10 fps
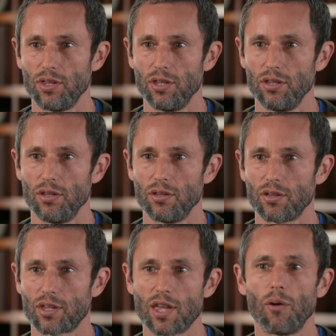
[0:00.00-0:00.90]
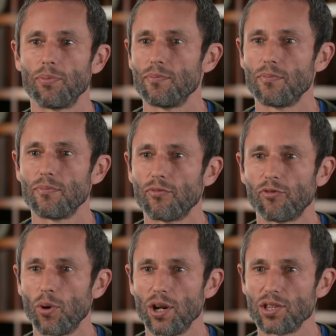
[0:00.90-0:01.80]
the kelp
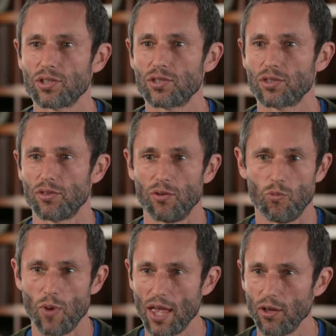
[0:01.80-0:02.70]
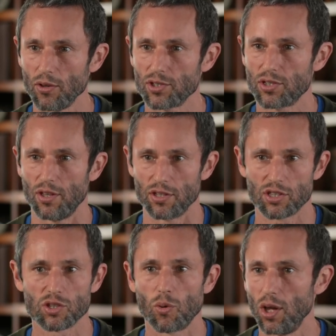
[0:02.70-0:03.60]
forests, the whales, the
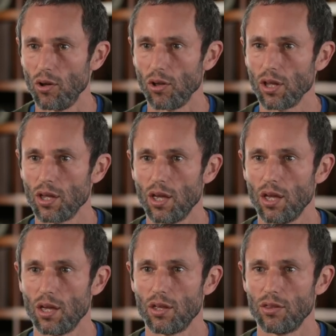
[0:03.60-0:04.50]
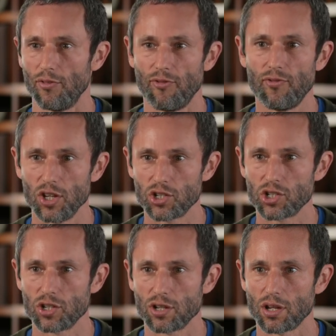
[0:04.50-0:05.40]
soil, the
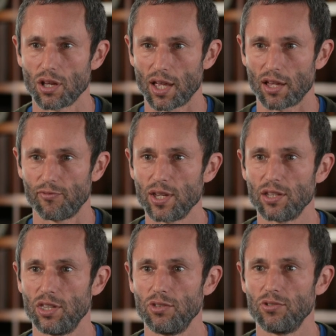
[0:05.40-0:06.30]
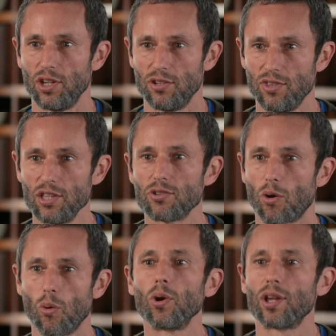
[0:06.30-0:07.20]
fish. Like if we continue to, these
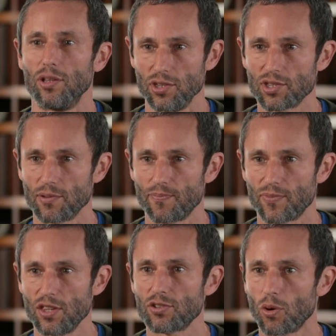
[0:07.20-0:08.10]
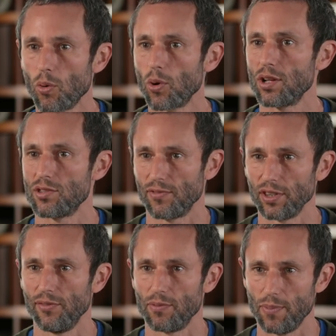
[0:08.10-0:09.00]
are organs. These are organs of
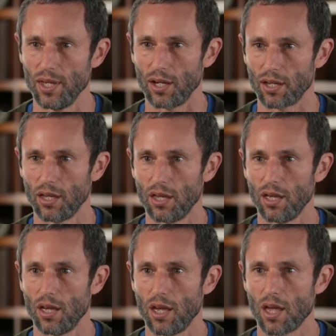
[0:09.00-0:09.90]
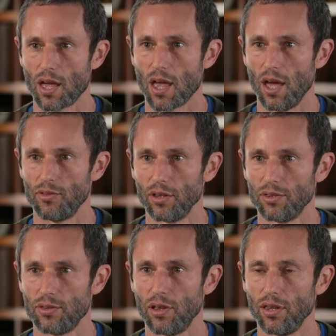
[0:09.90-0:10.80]
a living being. And the,
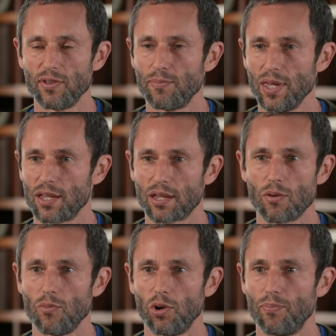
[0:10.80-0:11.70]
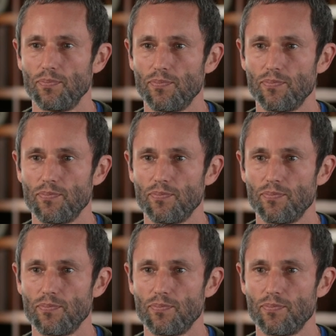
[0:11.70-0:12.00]
the living being will,